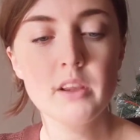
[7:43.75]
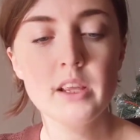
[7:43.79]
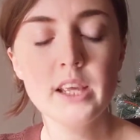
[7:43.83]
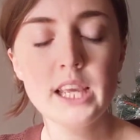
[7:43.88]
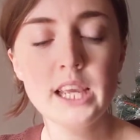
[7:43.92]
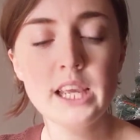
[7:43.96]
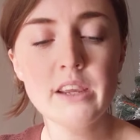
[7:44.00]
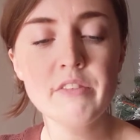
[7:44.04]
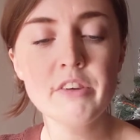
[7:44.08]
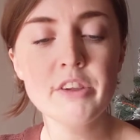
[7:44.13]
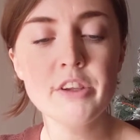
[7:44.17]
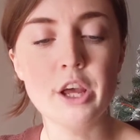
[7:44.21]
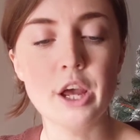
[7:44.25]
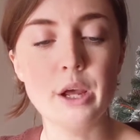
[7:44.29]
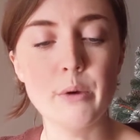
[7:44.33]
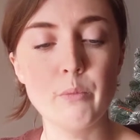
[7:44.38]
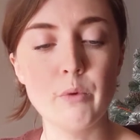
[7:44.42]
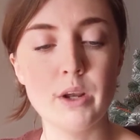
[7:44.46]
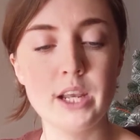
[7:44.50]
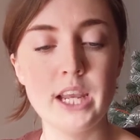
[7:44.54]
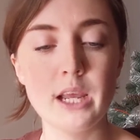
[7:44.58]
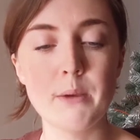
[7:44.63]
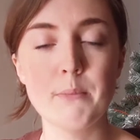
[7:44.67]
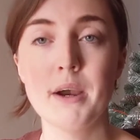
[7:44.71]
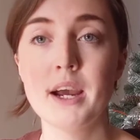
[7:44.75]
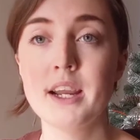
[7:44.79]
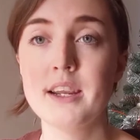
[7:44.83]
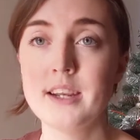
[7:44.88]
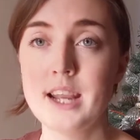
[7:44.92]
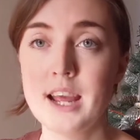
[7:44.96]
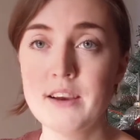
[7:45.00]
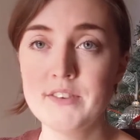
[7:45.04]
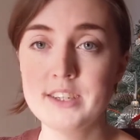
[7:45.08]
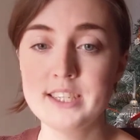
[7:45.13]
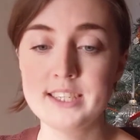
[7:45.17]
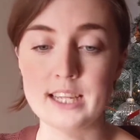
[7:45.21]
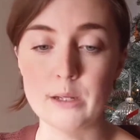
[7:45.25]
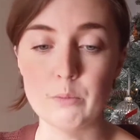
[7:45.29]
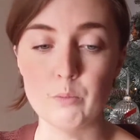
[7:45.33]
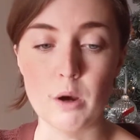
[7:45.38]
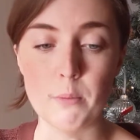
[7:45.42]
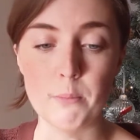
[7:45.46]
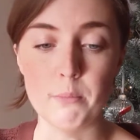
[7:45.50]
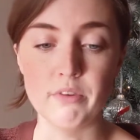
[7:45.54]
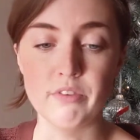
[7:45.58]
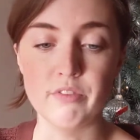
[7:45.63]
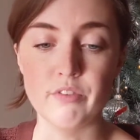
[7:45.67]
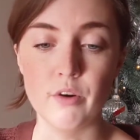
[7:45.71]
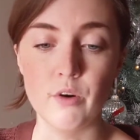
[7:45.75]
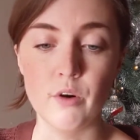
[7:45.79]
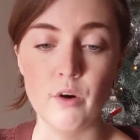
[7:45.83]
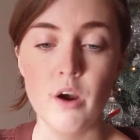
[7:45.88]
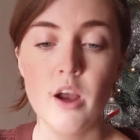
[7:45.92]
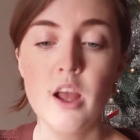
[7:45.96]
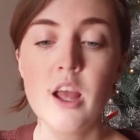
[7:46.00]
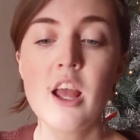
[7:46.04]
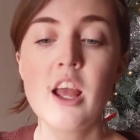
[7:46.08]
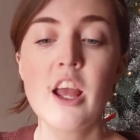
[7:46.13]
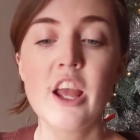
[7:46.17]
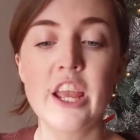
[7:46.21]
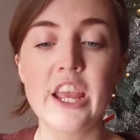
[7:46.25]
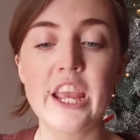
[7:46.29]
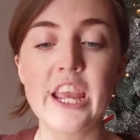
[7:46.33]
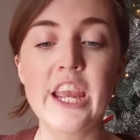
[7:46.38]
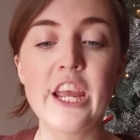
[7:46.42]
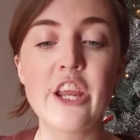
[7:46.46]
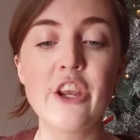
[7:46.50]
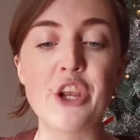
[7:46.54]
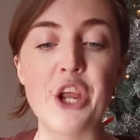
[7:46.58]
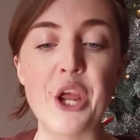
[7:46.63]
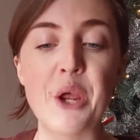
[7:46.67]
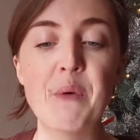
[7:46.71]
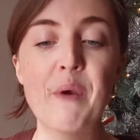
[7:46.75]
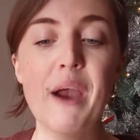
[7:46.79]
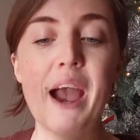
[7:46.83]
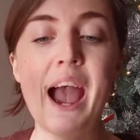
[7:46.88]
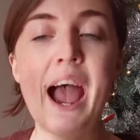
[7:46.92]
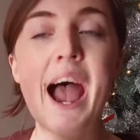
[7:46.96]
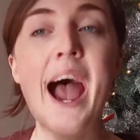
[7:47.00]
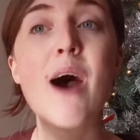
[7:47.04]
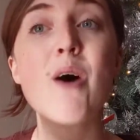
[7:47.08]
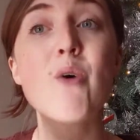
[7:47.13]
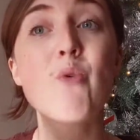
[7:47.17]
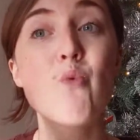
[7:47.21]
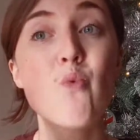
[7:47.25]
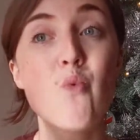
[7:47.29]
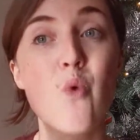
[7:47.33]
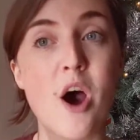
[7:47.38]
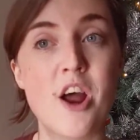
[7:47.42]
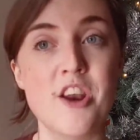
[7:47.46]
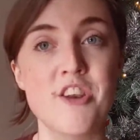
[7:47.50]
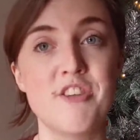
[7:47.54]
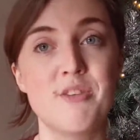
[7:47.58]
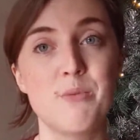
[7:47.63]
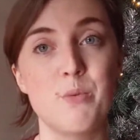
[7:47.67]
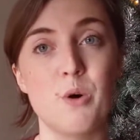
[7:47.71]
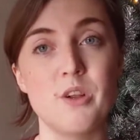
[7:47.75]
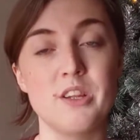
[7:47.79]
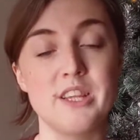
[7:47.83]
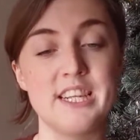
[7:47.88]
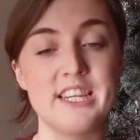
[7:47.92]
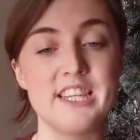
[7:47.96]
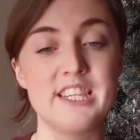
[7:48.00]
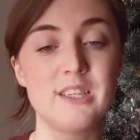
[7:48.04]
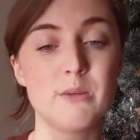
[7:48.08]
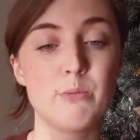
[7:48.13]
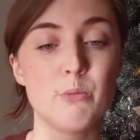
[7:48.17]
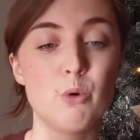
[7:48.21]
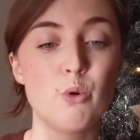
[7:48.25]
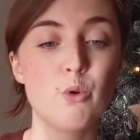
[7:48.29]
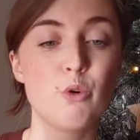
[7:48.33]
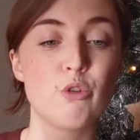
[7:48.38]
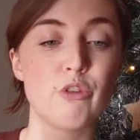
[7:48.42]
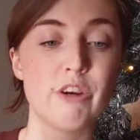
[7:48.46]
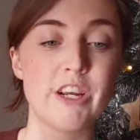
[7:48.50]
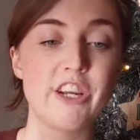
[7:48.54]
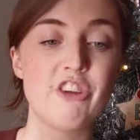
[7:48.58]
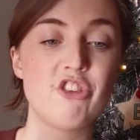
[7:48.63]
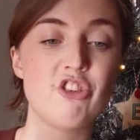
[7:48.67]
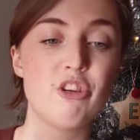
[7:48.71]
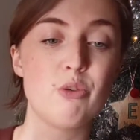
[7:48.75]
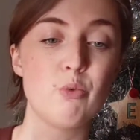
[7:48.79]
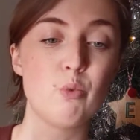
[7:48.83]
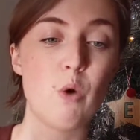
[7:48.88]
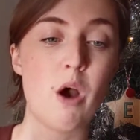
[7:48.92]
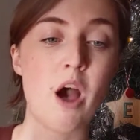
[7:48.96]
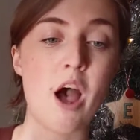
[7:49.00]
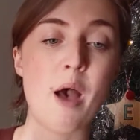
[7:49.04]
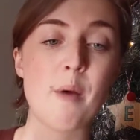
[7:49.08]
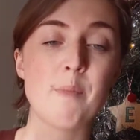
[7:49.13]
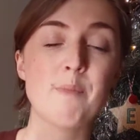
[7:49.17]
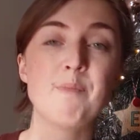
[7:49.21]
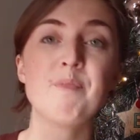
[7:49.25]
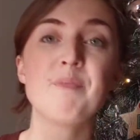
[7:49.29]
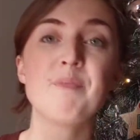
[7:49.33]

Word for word: Even though William had never seen one before, he knew at once what these small creatures were